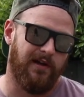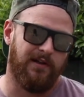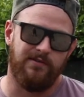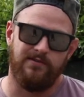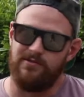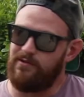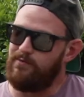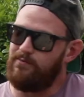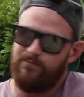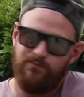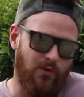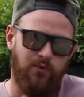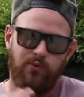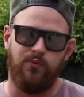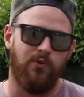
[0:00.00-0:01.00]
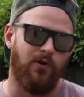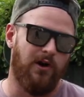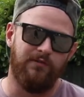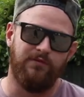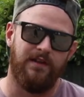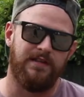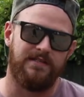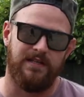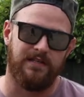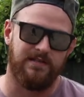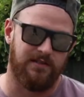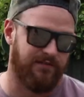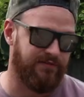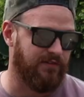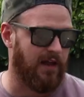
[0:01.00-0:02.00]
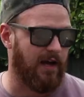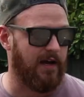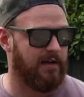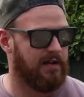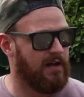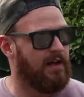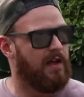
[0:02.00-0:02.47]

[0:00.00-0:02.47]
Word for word: and whew, hopefully this thing's going to fly.